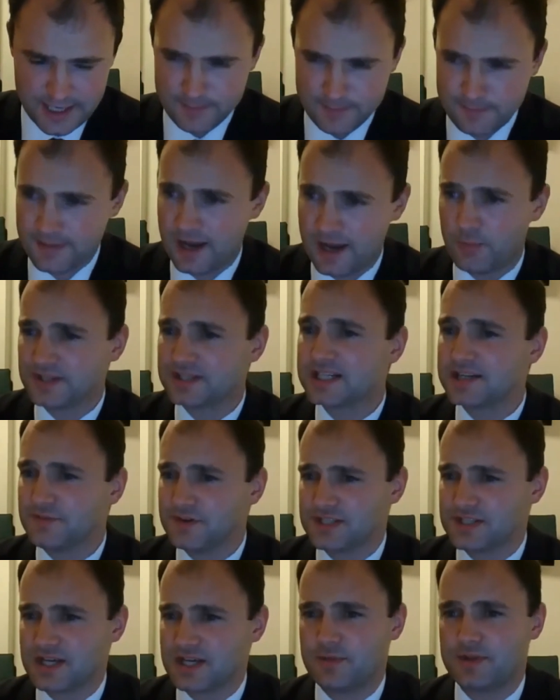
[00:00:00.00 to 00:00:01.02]
helping deliver
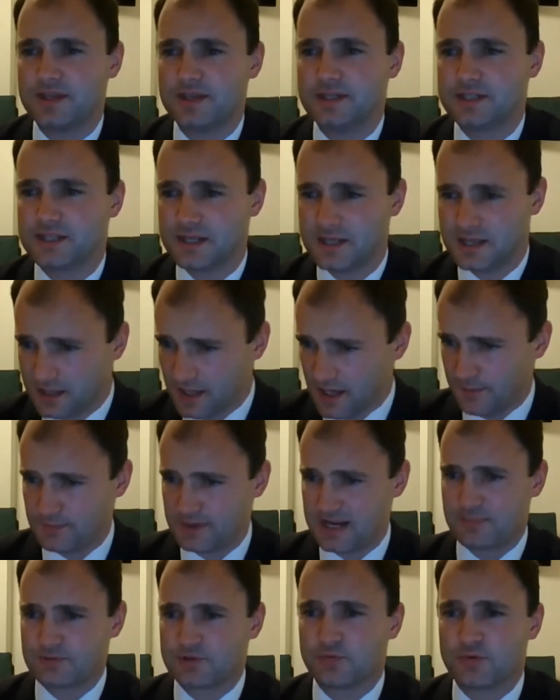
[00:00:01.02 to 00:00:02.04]
some of these
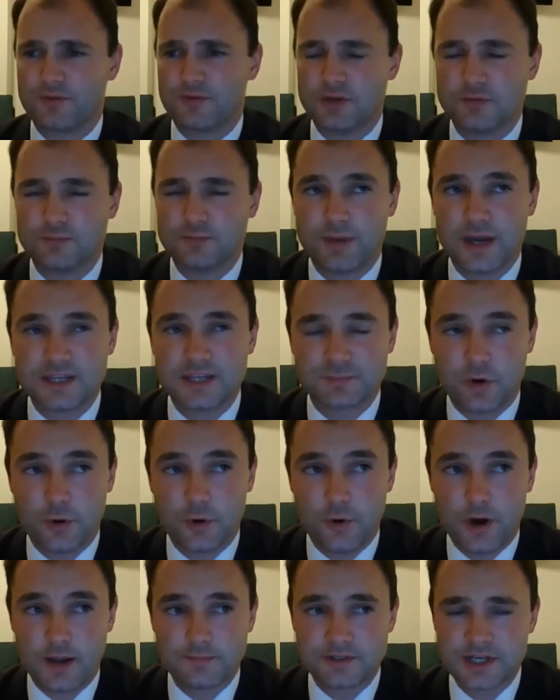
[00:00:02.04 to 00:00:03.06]
capital revenue-based
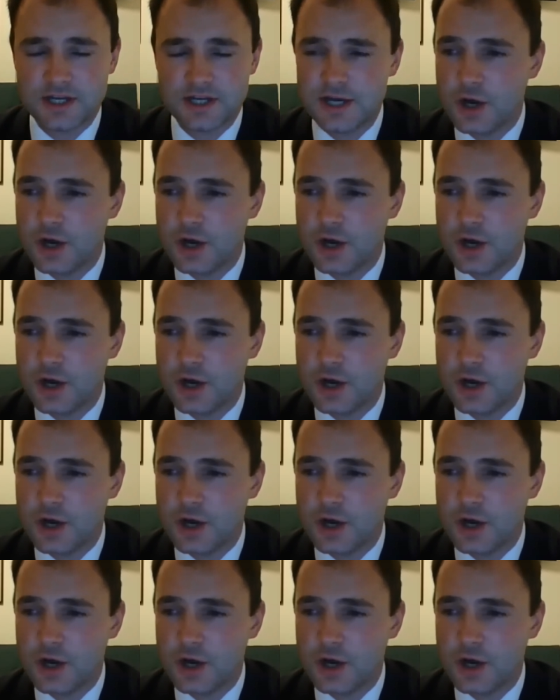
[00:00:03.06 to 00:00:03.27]
programmes.